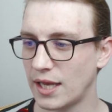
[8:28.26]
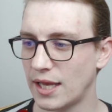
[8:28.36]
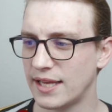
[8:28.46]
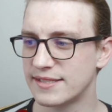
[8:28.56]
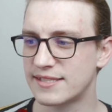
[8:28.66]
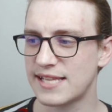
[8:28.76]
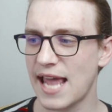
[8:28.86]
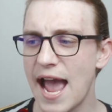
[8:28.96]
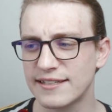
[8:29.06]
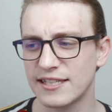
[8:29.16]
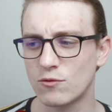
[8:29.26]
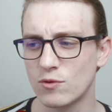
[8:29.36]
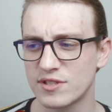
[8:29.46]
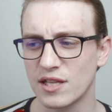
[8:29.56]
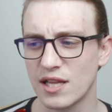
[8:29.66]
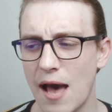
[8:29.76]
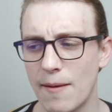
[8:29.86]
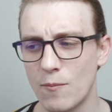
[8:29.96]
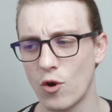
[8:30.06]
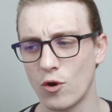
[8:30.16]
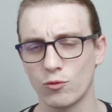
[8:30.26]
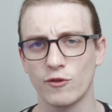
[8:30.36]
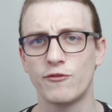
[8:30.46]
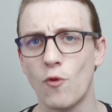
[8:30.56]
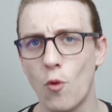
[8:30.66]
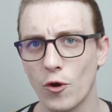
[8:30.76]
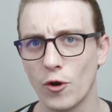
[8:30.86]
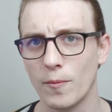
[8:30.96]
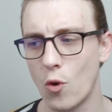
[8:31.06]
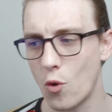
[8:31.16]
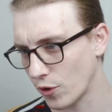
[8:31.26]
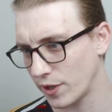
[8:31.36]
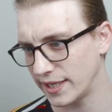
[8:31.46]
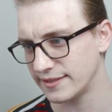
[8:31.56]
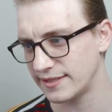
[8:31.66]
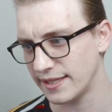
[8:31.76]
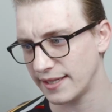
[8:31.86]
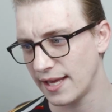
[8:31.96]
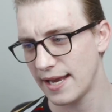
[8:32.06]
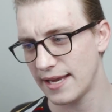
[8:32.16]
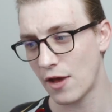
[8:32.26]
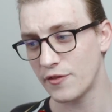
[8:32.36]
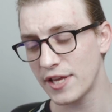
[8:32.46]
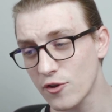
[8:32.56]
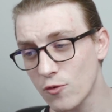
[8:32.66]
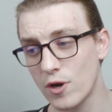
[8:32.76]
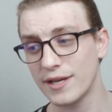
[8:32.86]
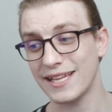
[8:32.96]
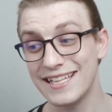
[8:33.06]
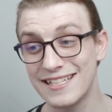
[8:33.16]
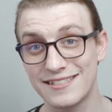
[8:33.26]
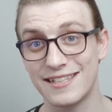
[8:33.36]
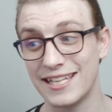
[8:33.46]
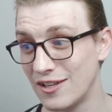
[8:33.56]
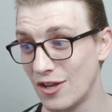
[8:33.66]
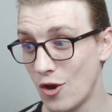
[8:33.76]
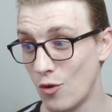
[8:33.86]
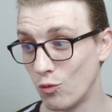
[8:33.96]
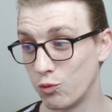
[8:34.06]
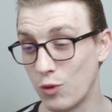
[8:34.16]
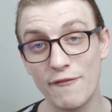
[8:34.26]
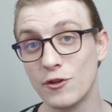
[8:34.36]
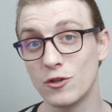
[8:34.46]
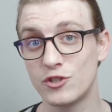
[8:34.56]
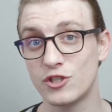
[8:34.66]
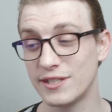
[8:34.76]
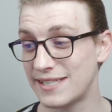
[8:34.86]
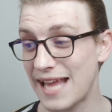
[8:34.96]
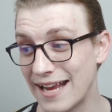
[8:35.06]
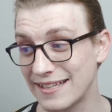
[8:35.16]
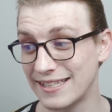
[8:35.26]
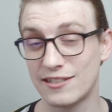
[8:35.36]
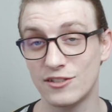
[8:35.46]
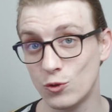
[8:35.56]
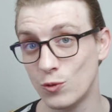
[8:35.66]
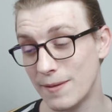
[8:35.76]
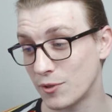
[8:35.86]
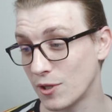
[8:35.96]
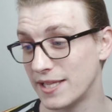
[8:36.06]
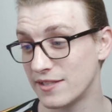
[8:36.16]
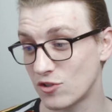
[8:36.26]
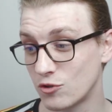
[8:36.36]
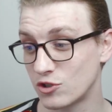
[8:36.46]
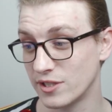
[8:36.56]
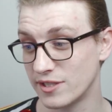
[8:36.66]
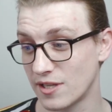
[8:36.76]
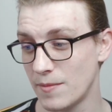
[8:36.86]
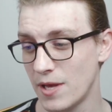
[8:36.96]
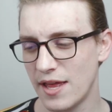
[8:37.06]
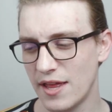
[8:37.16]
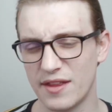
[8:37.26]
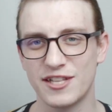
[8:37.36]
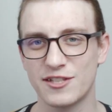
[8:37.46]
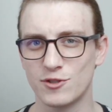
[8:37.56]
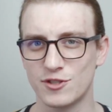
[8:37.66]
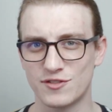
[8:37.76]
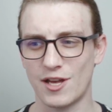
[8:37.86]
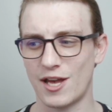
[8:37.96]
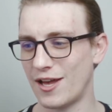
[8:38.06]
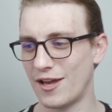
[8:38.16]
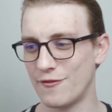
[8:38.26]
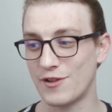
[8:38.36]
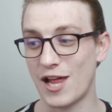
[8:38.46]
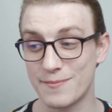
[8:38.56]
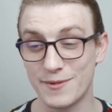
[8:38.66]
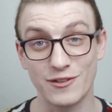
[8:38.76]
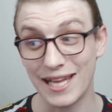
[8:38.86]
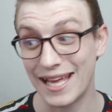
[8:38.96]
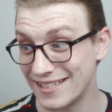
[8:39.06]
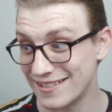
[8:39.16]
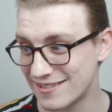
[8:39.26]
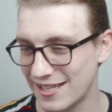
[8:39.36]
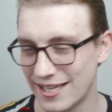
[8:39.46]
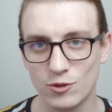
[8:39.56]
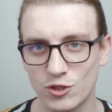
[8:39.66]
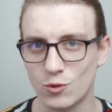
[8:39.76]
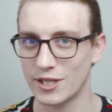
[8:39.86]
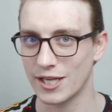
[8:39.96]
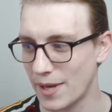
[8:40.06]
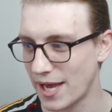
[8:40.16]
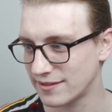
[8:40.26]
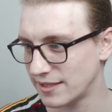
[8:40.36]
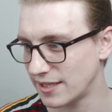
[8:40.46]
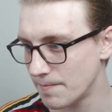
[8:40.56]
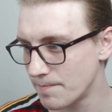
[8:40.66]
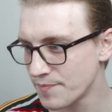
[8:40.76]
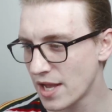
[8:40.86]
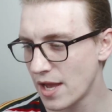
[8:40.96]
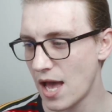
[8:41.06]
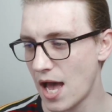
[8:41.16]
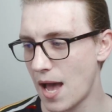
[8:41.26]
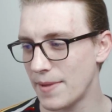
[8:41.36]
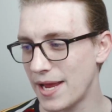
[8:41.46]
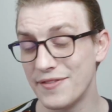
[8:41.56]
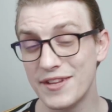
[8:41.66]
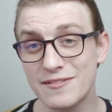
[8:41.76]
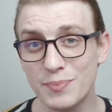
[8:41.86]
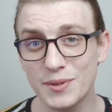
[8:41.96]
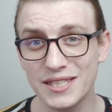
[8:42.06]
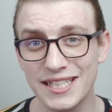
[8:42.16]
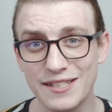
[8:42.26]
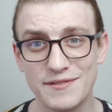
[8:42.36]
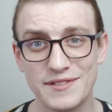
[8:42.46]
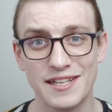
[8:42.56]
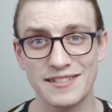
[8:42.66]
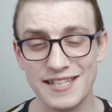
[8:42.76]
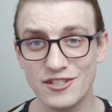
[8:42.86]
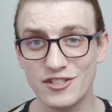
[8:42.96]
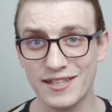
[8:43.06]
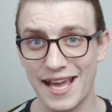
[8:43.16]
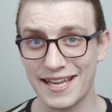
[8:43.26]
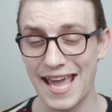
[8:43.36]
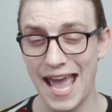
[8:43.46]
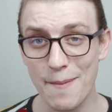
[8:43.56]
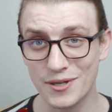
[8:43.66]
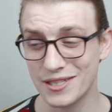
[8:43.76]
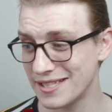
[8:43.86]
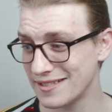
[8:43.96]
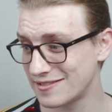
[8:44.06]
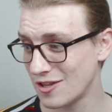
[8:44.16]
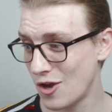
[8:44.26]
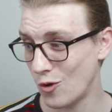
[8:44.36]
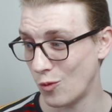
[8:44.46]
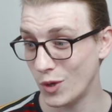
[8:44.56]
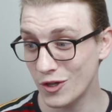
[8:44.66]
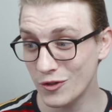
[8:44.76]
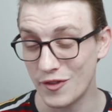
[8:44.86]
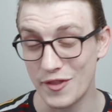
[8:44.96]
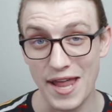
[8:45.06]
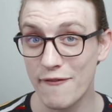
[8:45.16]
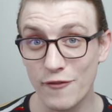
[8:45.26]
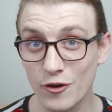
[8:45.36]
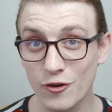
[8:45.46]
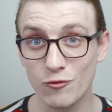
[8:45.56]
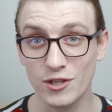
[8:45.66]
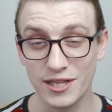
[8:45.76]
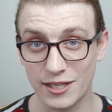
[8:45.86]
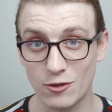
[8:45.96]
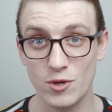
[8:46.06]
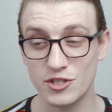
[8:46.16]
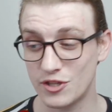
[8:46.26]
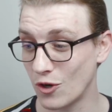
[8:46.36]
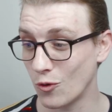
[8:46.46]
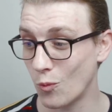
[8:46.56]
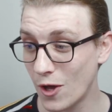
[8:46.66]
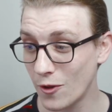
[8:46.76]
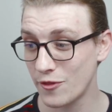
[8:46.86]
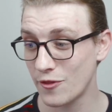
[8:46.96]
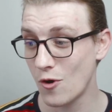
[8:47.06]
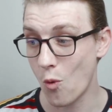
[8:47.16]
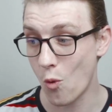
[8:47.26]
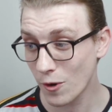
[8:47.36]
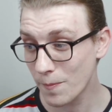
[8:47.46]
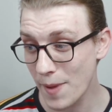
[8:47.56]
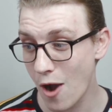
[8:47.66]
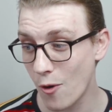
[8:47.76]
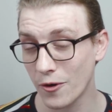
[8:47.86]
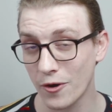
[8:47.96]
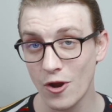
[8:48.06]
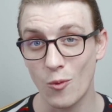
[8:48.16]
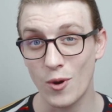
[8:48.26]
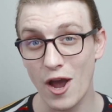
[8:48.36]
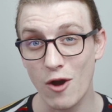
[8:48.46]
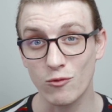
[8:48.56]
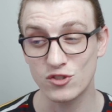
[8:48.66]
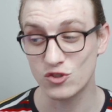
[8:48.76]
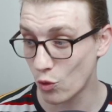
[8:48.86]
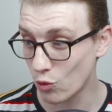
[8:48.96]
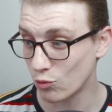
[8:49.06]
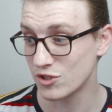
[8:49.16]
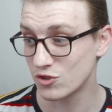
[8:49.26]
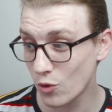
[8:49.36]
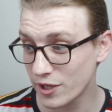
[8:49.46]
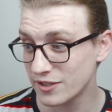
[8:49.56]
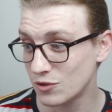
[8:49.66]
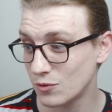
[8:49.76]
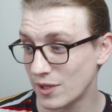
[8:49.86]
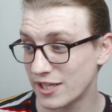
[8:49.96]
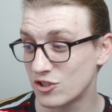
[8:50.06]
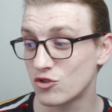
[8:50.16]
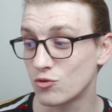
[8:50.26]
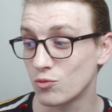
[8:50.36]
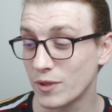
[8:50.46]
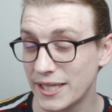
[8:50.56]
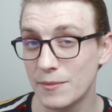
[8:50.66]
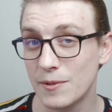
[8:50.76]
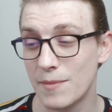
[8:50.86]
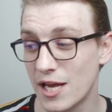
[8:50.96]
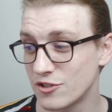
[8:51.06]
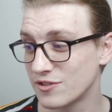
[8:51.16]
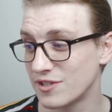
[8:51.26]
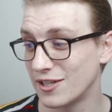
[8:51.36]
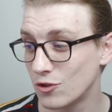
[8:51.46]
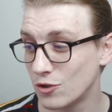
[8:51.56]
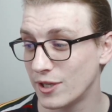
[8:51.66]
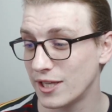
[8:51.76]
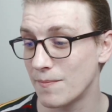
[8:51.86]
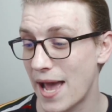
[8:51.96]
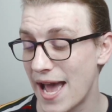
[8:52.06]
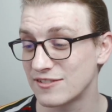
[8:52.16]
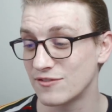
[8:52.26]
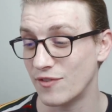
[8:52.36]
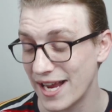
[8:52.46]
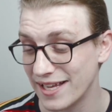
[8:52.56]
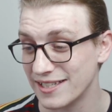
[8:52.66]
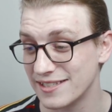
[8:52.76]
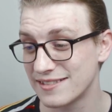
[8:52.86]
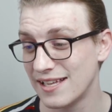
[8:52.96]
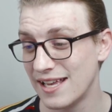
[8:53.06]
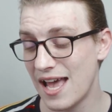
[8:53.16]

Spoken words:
His tactic was a lot more reform-oriented. Now, the other one is the revolution tactic to implement socialism, and this was Vladimir Lenin's thing, which we'll get back to him. And this believes essentially that capitalists will never relinquish their wealth or power without resorting to extreme measures, including mass violence.